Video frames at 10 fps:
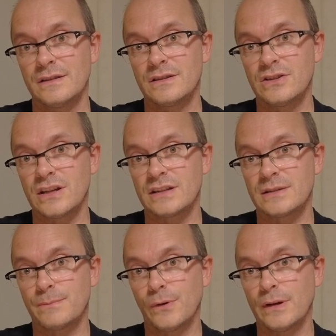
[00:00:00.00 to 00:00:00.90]

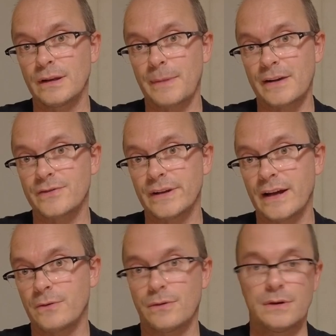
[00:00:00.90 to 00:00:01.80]
suggest pulling the
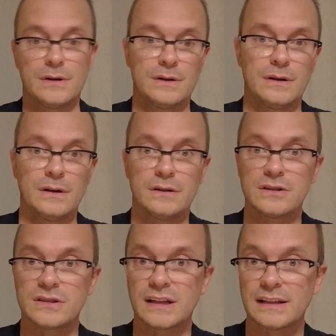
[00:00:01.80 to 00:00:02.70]
battery out
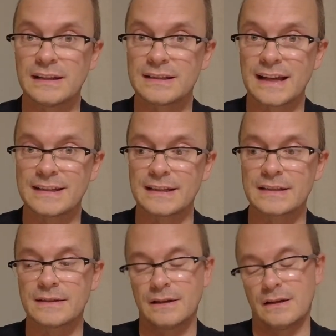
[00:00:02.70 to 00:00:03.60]
just to clear
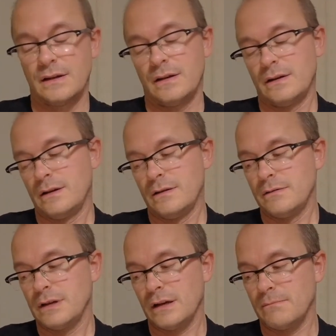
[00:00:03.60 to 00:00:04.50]
settings.
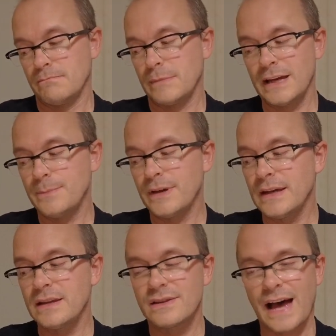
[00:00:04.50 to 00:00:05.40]

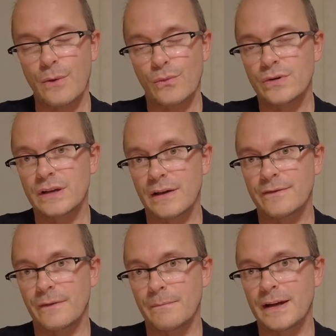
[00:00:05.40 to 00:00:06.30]
Maybe that would
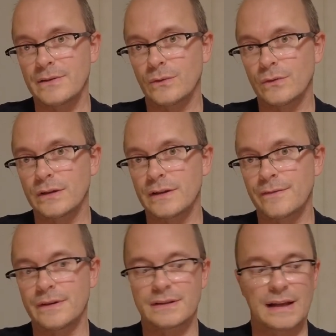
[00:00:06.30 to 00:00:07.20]
have made all the
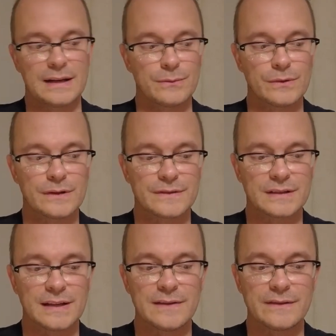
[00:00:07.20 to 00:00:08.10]
difference, and it would have
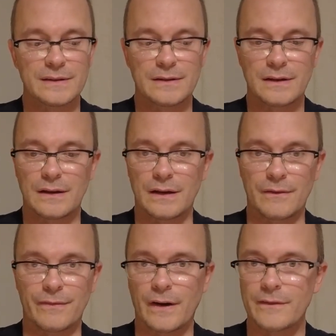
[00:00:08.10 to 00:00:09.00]
saved
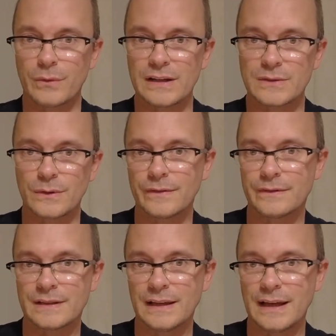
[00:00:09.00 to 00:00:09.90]
5 weeks worth
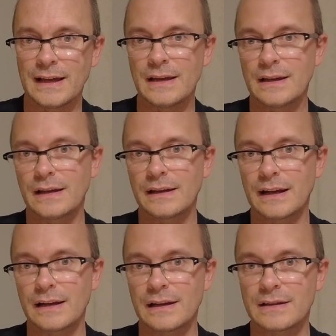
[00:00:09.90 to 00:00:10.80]
of delay in
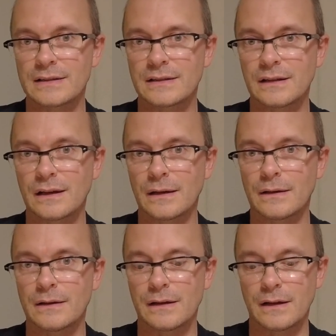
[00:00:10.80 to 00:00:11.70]
getting this
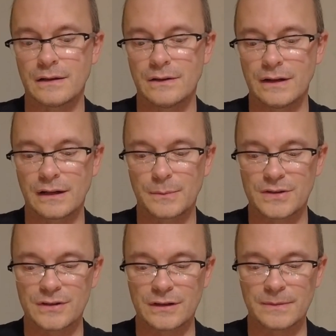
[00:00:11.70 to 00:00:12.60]
unit
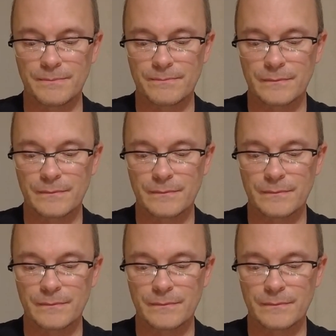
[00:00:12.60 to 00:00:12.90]
commissioned.